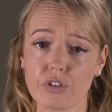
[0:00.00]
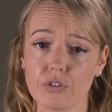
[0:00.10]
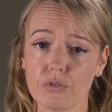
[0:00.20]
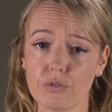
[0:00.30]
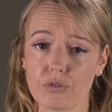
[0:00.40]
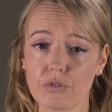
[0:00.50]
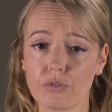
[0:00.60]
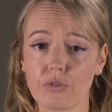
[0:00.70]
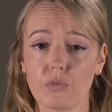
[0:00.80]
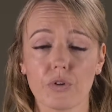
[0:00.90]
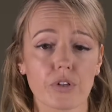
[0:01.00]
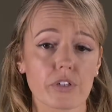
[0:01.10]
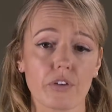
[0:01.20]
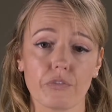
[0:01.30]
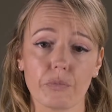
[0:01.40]
to yours, or the
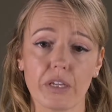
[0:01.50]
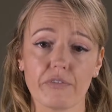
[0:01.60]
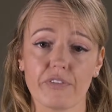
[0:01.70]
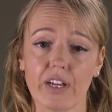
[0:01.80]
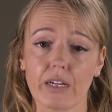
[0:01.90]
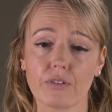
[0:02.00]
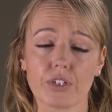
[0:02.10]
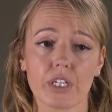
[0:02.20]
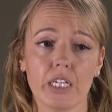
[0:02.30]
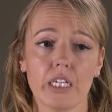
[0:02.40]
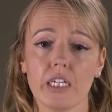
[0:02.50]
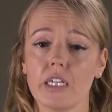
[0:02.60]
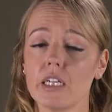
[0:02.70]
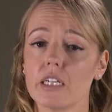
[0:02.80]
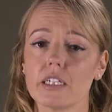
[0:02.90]
works have been found
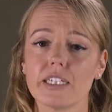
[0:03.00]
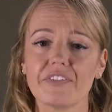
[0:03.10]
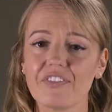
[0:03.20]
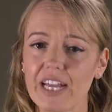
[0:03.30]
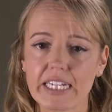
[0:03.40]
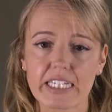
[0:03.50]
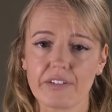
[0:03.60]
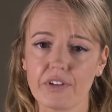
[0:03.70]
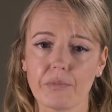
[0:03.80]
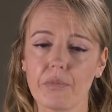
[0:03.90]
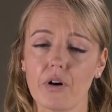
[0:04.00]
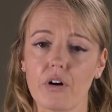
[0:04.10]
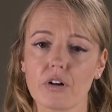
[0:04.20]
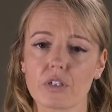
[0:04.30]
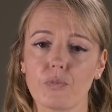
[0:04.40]
defective in
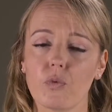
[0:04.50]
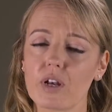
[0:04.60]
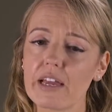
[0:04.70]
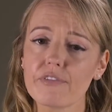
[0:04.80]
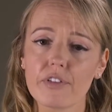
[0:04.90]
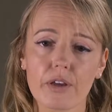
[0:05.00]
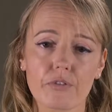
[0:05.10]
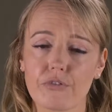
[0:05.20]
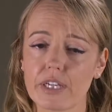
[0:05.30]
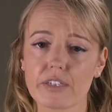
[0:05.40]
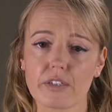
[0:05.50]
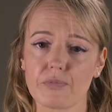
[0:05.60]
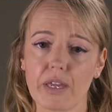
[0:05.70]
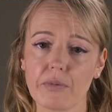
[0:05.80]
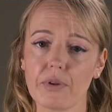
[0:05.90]
part. Whatever those reasons
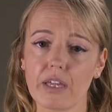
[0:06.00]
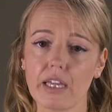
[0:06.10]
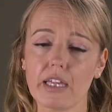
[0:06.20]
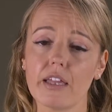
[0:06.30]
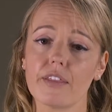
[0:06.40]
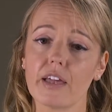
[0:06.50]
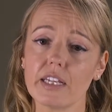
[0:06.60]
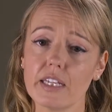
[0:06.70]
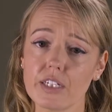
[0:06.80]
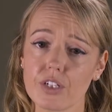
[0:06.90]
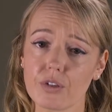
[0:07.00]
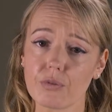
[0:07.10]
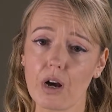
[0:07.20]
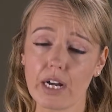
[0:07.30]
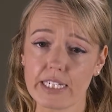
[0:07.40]
may be, they need
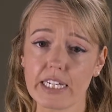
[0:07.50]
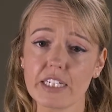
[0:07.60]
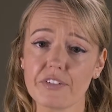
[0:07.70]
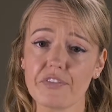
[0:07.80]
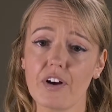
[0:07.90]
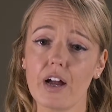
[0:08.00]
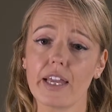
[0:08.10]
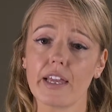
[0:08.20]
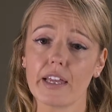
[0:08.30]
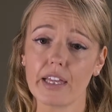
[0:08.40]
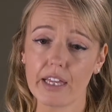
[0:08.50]
to identify